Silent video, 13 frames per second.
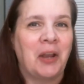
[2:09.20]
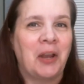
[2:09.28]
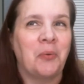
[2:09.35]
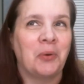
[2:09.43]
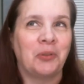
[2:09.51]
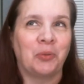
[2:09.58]

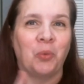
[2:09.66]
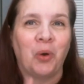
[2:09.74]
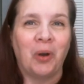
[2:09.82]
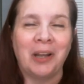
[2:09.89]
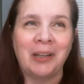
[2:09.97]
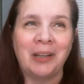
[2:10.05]
there was
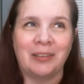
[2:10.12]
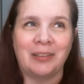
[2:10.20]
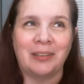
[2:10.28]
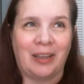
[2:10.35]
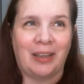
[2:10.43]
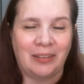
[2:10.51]
one
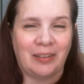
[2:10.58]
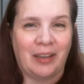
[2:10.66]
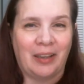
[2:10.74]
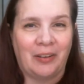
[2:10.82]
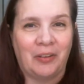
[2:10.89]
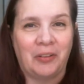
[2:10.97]
estate
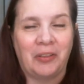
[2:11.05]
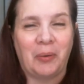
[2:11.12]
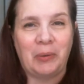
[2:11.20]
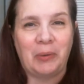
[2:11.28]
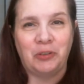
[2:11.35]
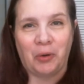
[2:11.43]
sale
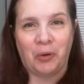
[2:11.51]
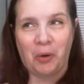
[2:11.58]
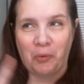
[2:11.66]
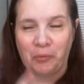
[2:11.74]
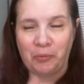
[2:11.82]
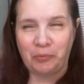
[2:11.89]
that we
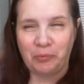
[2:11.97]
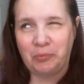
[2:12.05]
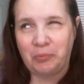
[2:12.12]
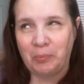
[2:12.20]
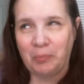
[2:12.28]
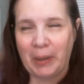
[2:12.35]
drove
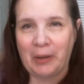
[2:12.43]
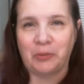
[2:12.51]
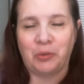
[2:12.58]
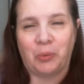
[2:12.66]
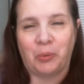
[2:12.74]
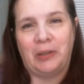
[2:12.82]

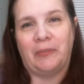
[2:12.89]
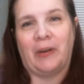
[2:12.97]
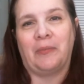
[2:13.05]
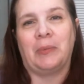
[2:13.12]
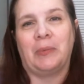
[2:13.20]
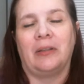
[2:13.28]
about
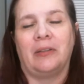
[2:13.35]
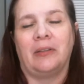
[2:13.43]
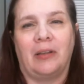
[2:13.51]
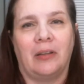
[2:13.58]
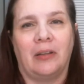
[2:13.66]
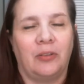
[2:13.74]
25
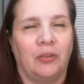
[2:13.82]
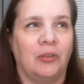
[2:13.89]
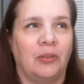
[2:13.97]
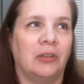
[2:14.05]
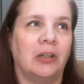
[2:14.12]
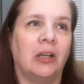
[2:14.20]
minutes to get
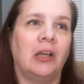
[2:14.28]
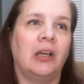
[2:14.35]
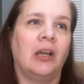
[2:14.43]
to